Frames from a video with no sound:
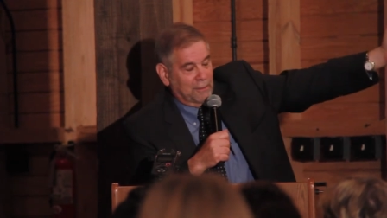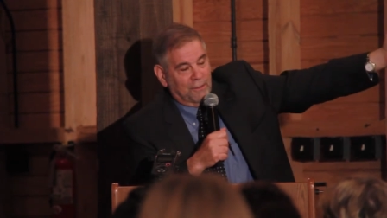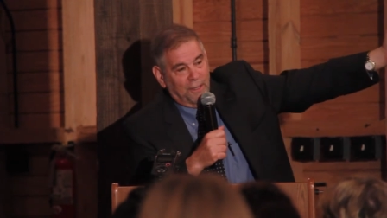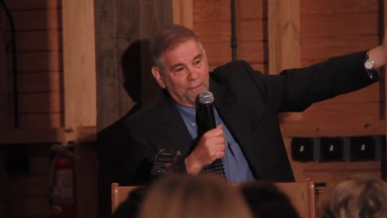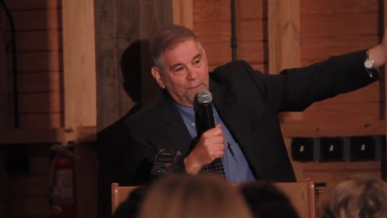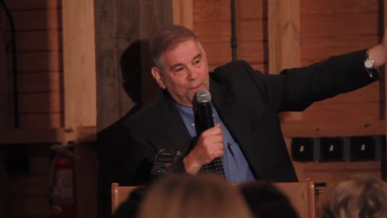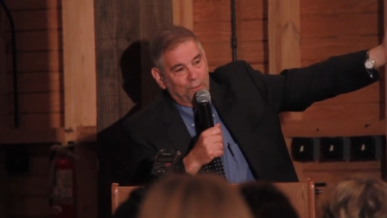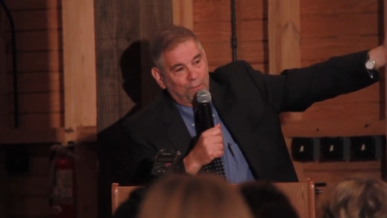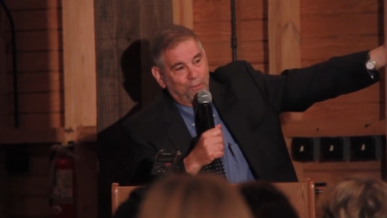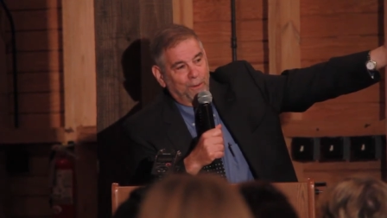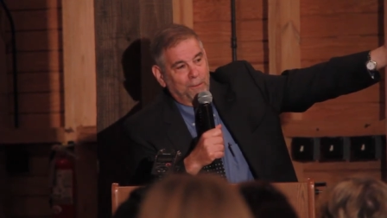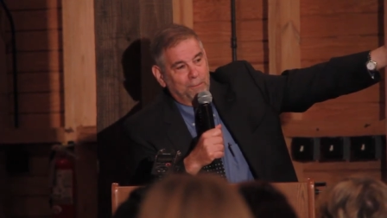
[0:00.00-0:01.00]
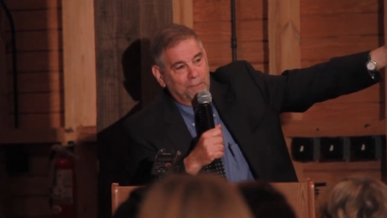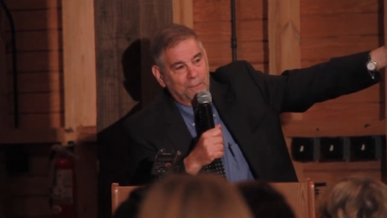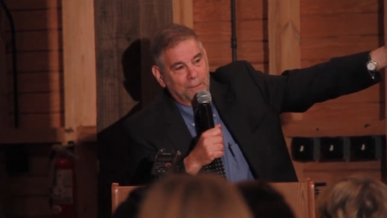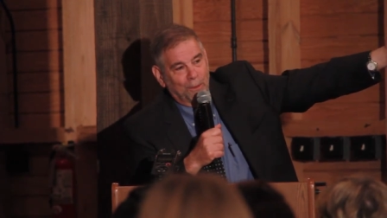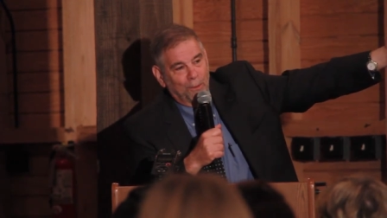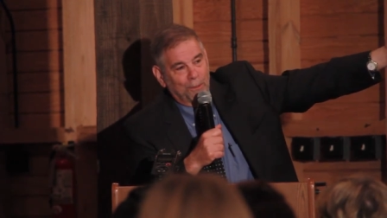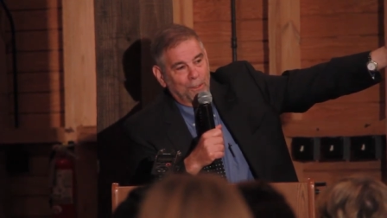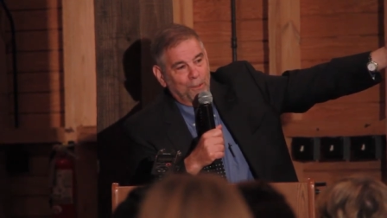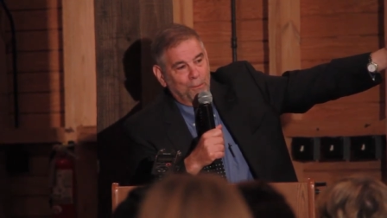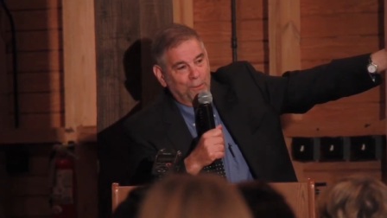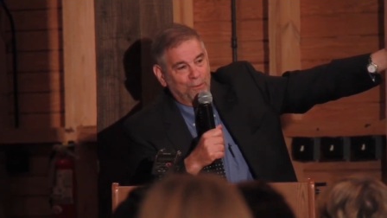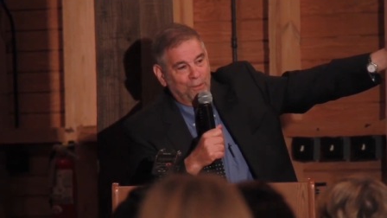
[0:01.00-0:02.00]
David's from
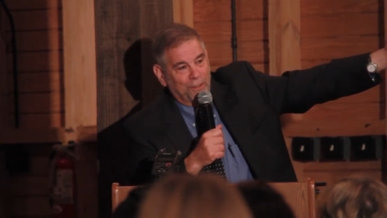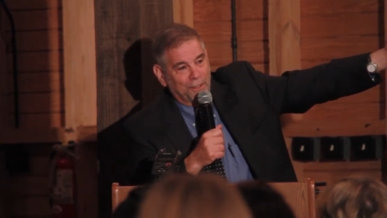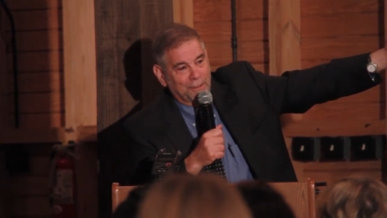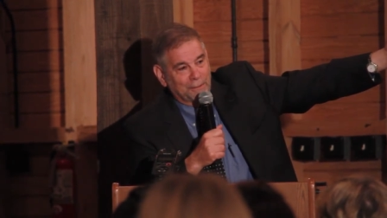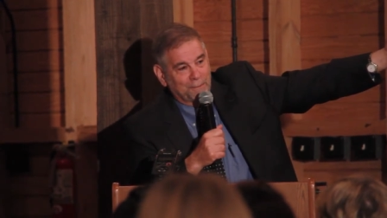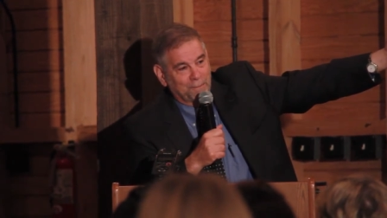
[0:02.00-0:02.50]
Oklahoma City.